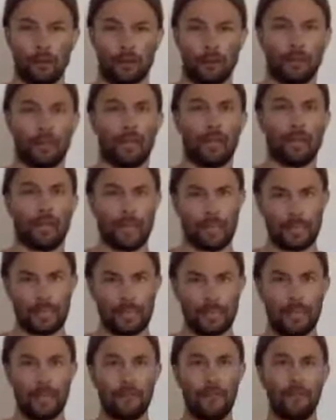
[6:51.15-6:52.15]
We've got that
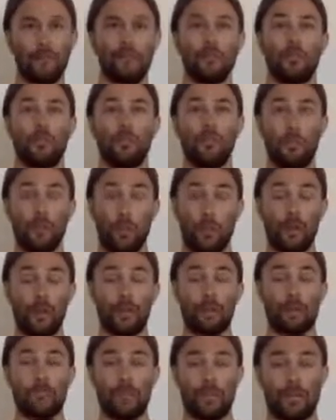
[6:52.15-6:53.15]
7 to
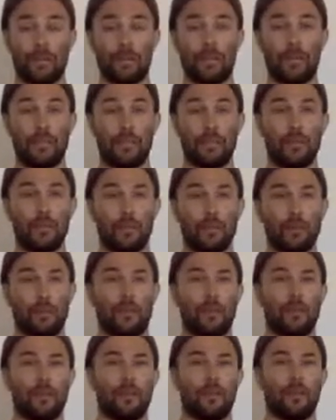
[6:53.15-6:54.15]
1 period
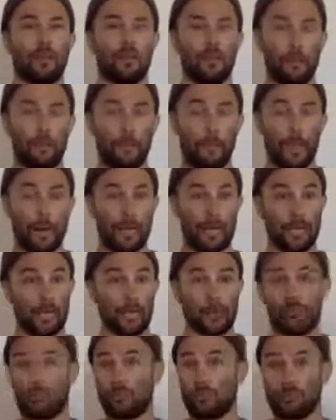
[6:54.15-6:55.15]
where the body
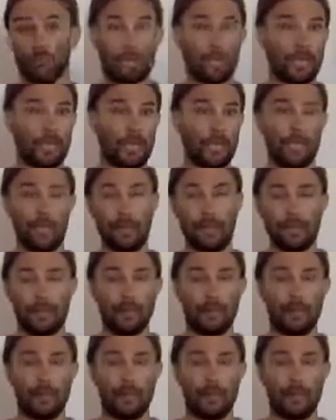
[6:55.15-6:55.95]
is really